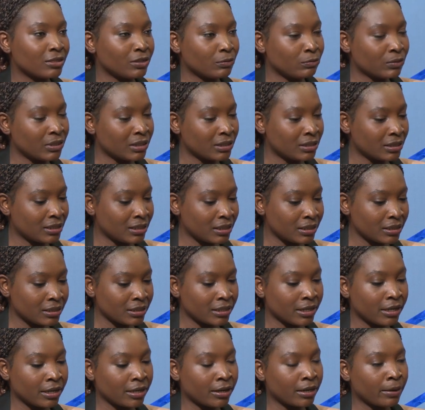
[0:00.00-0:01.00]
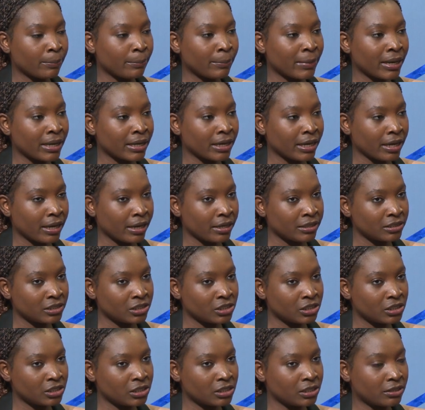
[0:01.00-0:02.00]
we did uh,
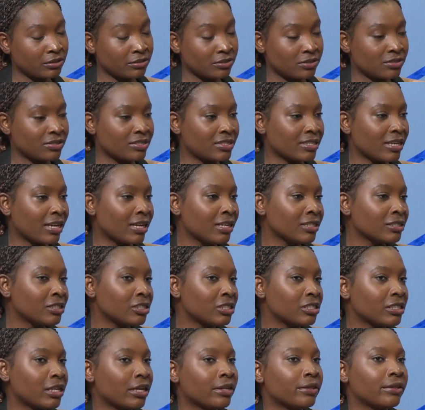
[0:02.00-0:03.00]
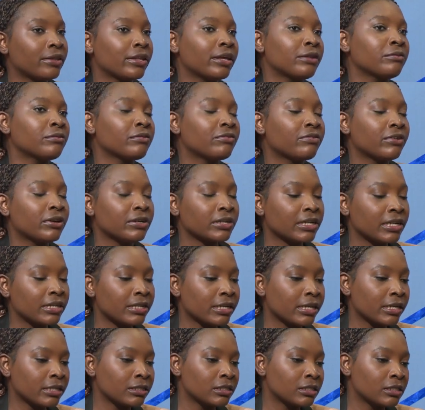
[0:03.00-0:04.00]
market research and then we found
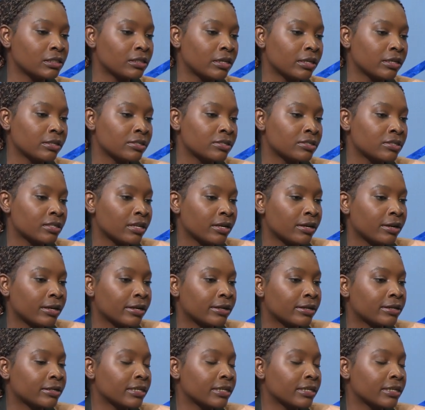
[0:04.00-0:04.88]
out that there is a